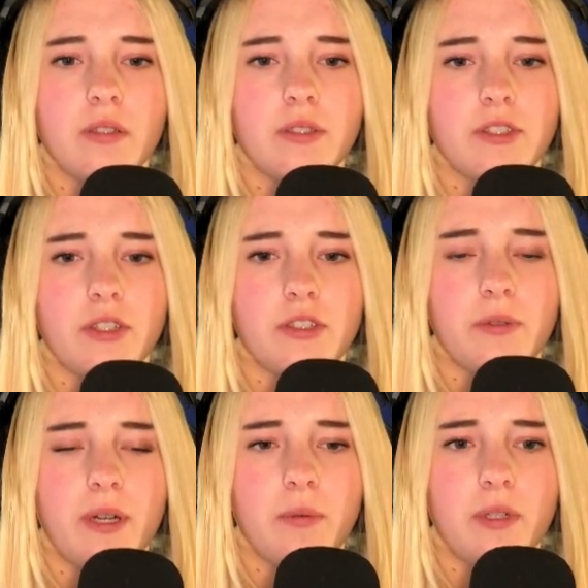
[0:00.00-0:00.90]
search
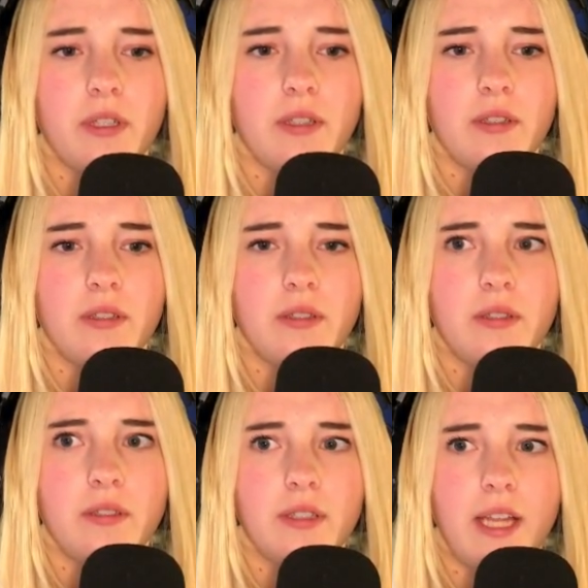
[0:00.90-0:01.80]
around the,
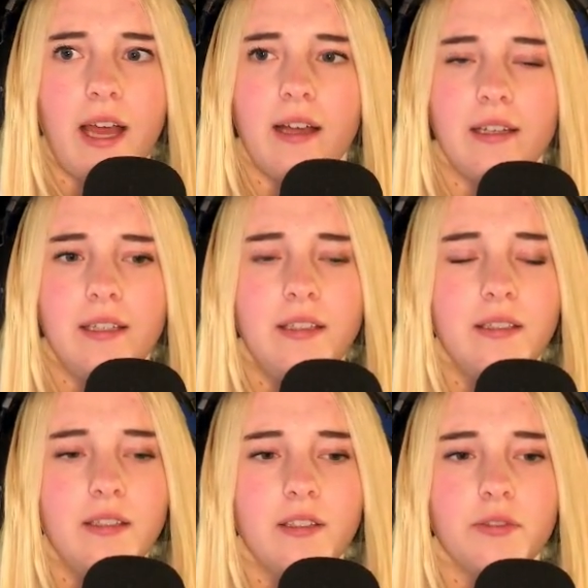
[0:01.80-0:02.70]
the alley
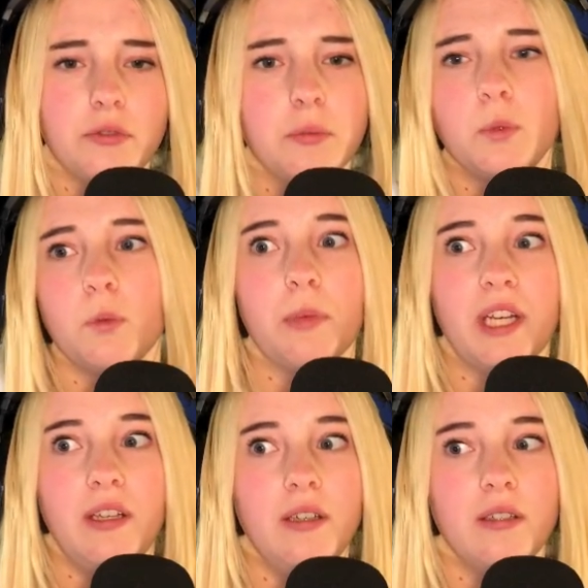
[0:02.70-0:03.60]
for more
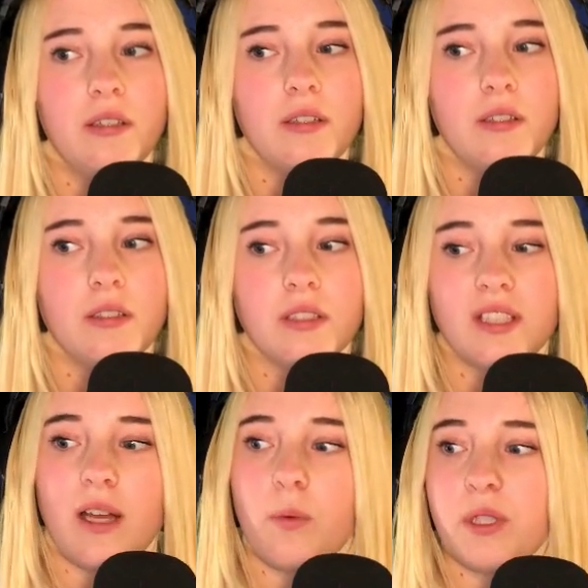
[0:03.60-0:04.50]
money? Is
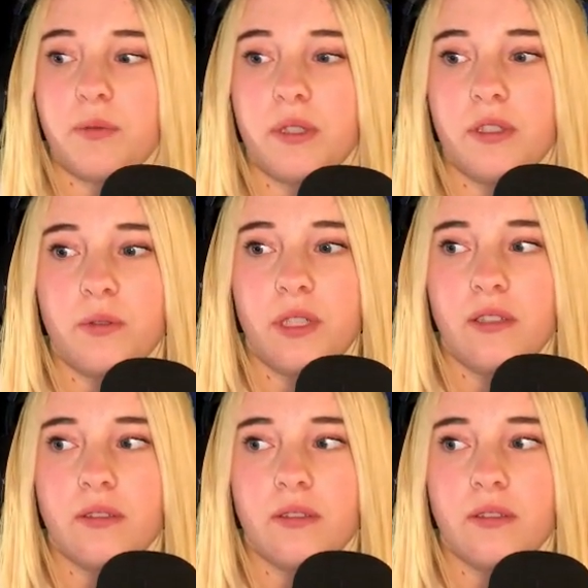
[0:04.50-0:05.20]
that what we're doing?